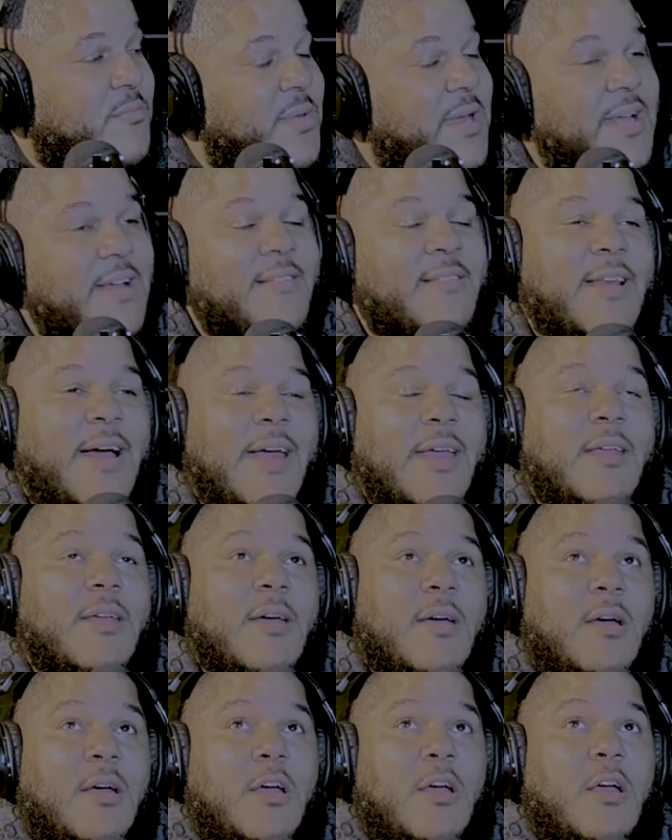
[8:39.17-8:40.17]
because like
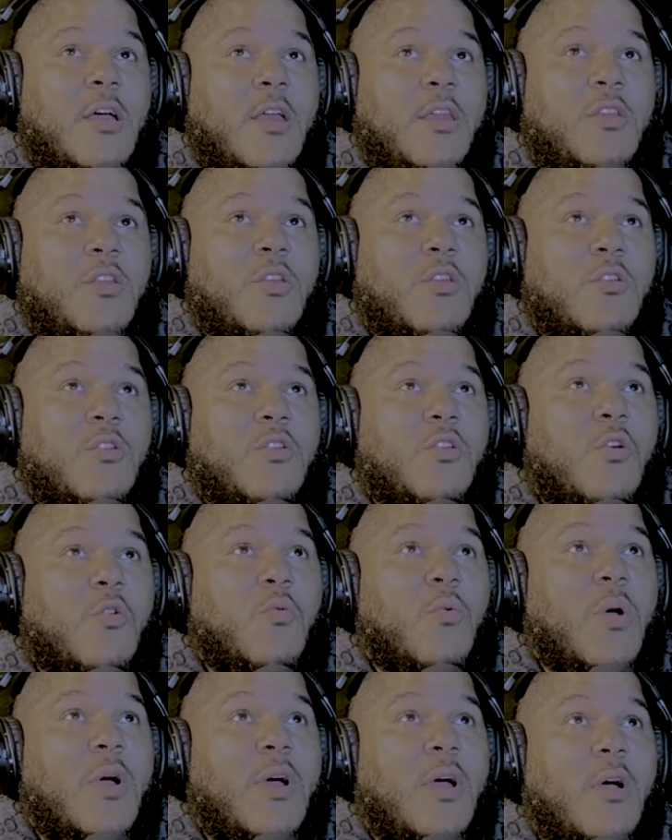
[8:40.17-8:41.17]

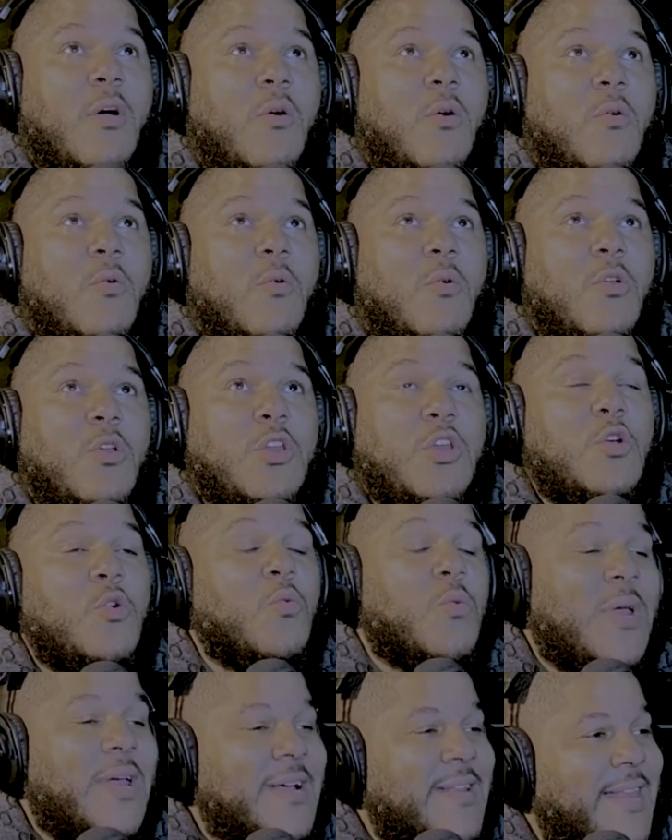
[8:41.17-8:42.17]
you
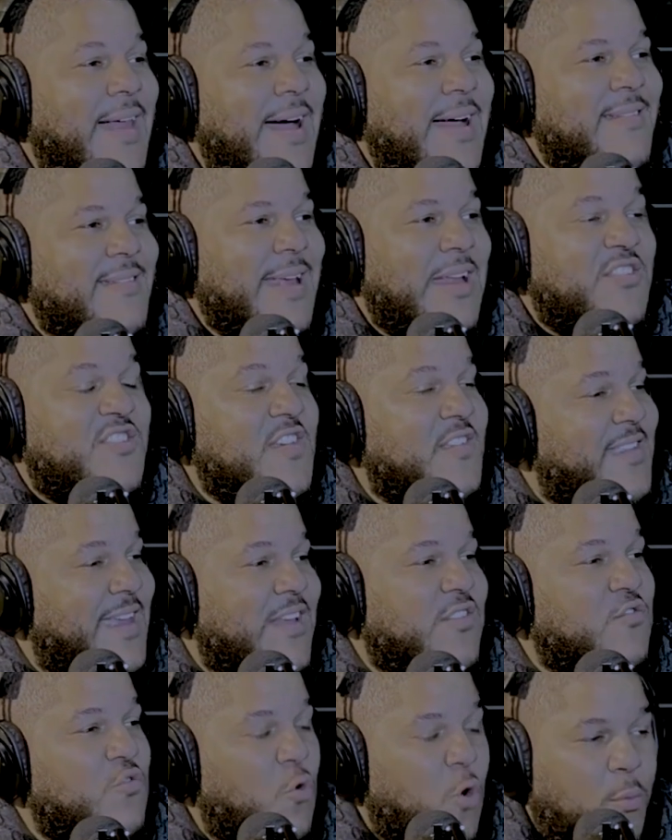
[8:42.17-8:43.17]
realize that just
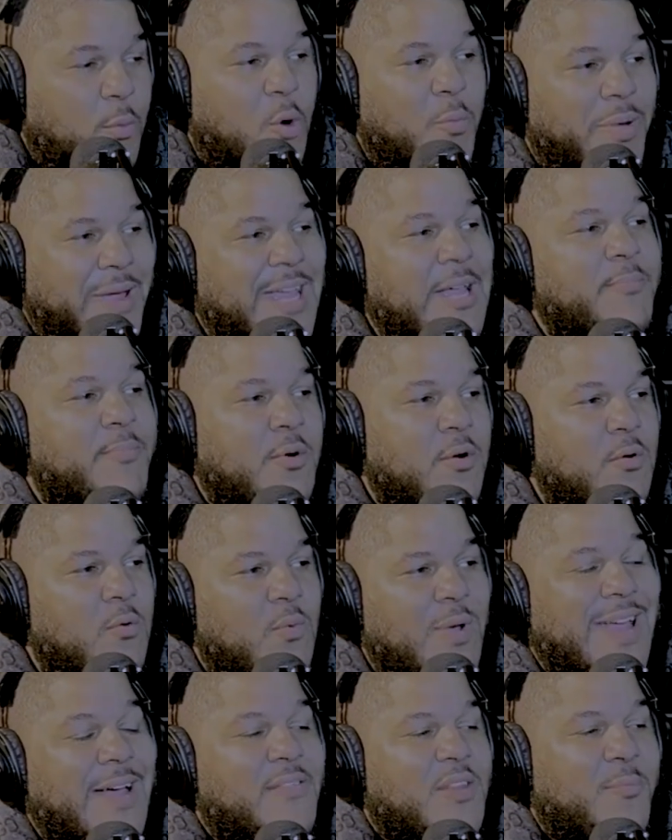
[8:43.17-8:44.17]
as normal people,
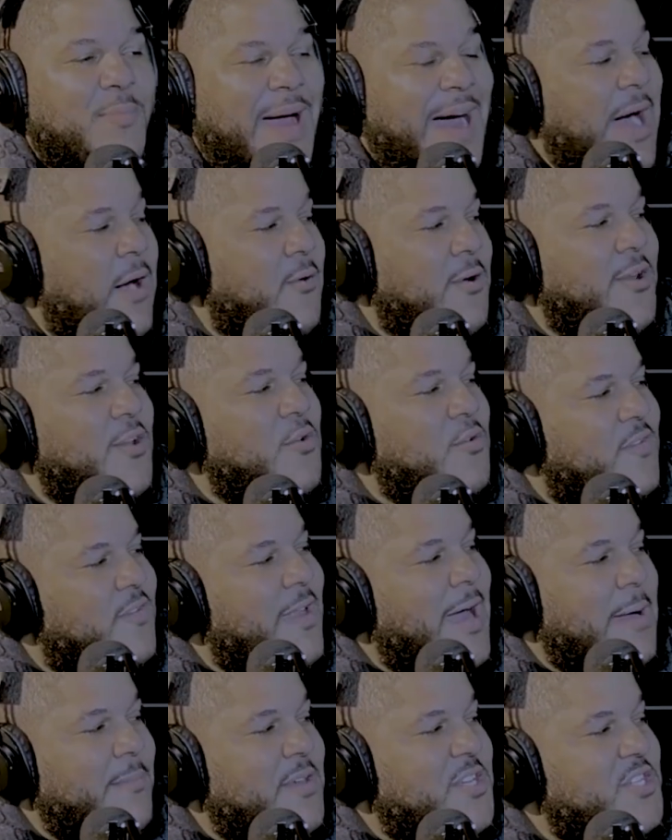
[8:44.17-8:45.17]
we have the power to do
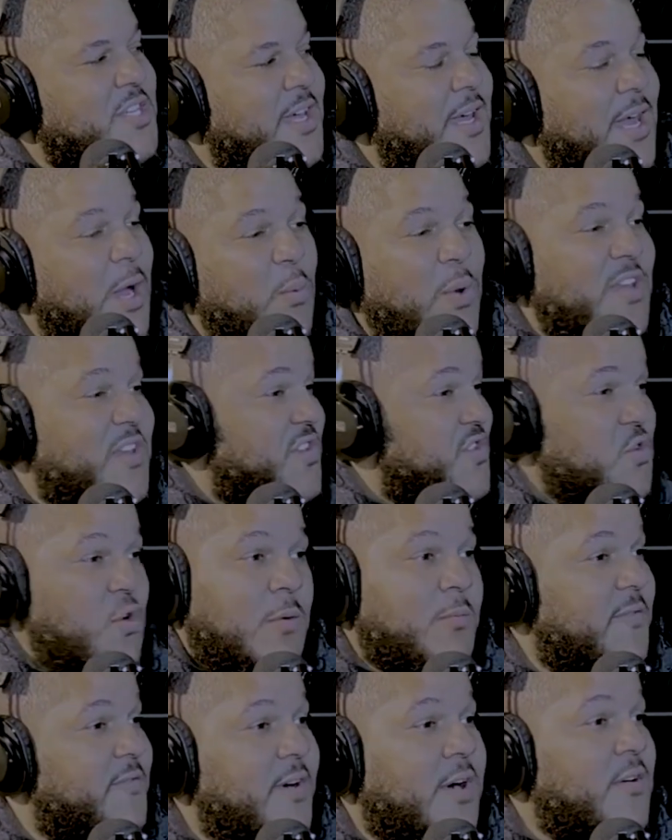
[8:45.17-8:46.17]
slimy shit, and we just
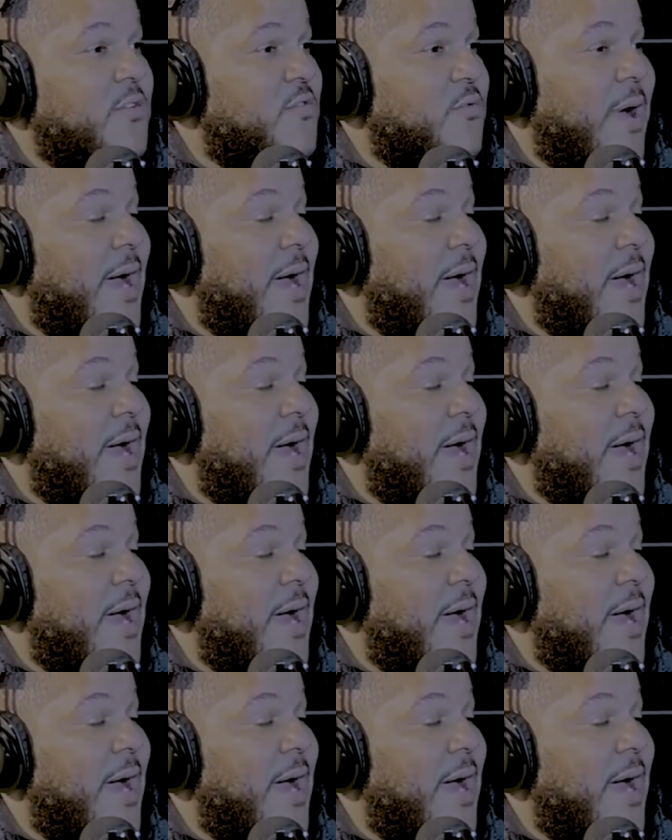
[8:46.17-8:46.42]
normal folks, right?